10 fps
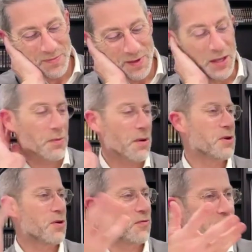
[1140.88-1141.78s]
either way,
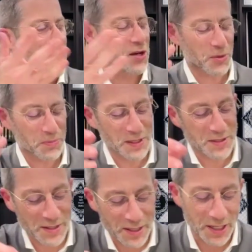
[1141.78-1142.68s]
we know from many other
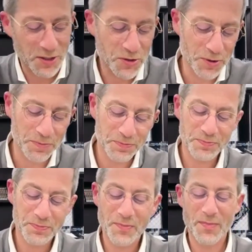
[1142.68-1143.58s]
places that that's true.
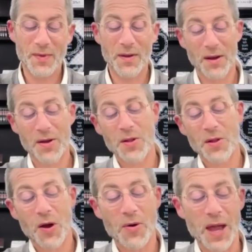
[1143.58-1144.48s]

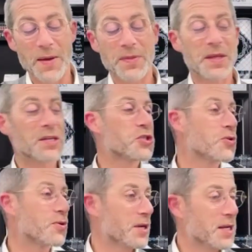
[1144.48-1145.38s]
Okay, this
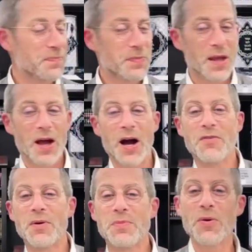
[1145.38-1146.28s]
story
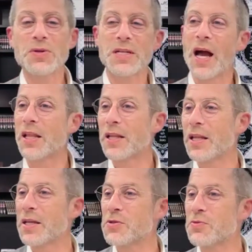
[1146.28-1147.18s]
of Rabbi Yossi
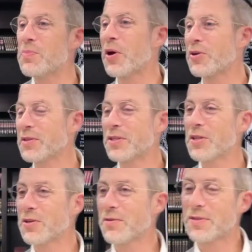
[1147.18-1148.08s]
Aglili's rebuttal to
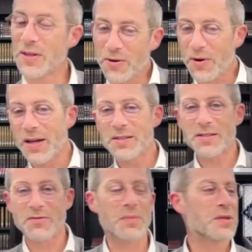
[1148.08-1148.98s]
the greats
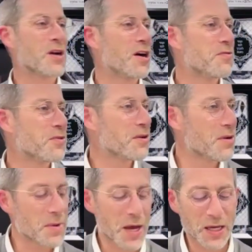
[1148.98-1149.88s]
of Rabbi Tarfon and
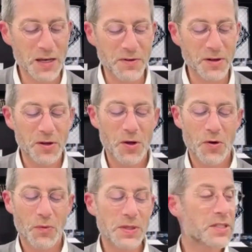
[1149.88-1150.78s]
Rabbi Akiva
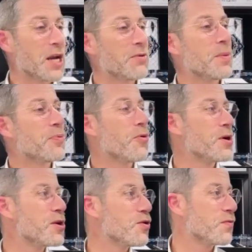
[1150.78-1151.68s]
was then
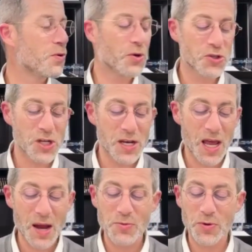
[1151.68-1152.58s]
reported over.
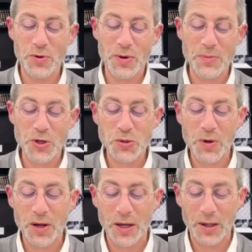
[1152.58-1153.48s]
Uchashene'emru l'Rabbi
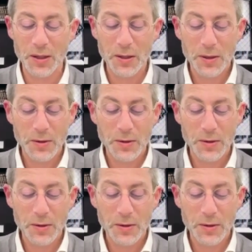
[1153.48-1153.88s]
Shmuel,